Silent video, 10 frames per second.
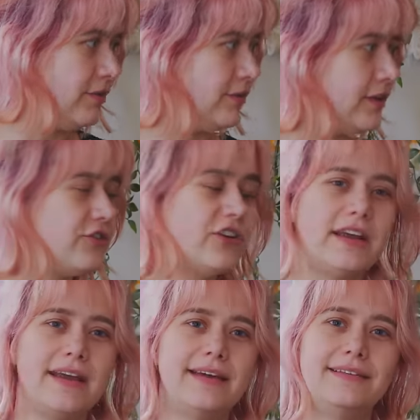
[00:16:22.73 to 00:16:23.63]
she said,
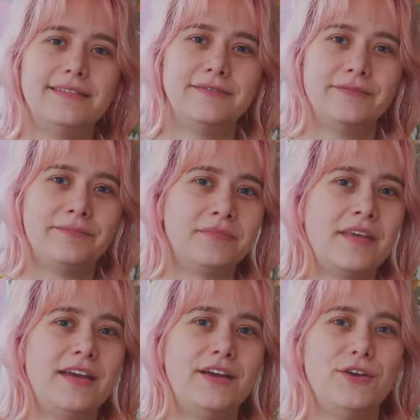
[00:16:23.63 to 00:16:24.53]
Cheyenne,
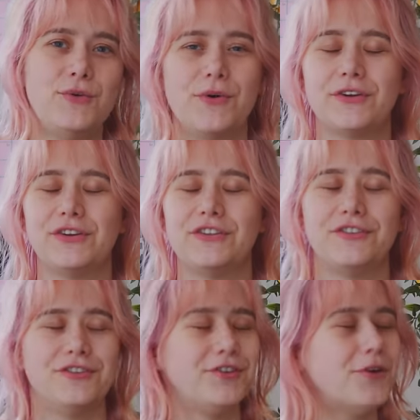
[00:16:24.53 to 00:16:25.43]
you are good at
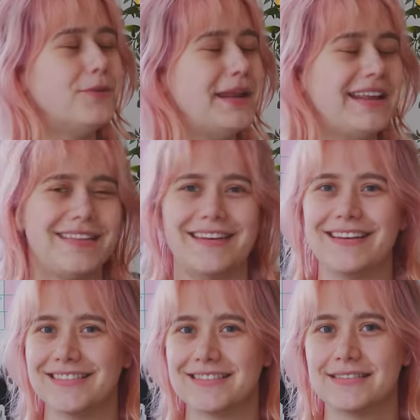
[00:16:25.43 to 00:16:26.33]
so many
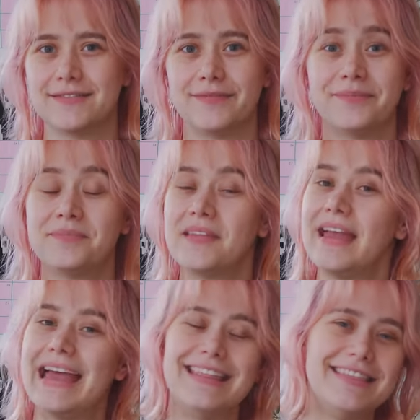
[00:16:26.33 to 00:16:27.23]
things,
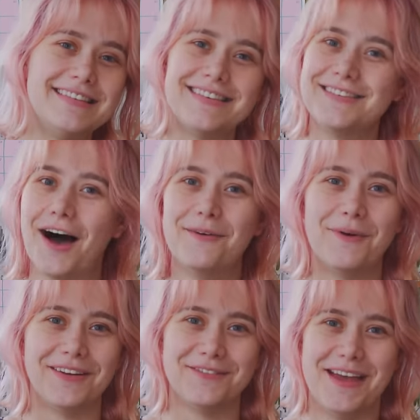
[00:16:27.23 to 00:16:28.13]
and this is not
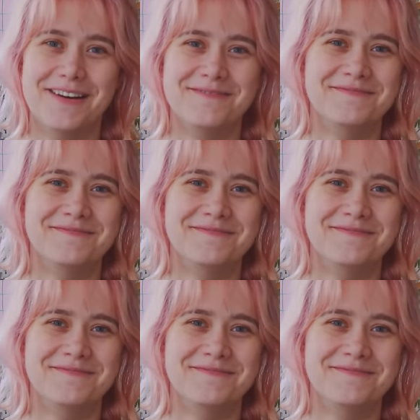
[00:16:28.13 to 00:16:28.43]
one of them.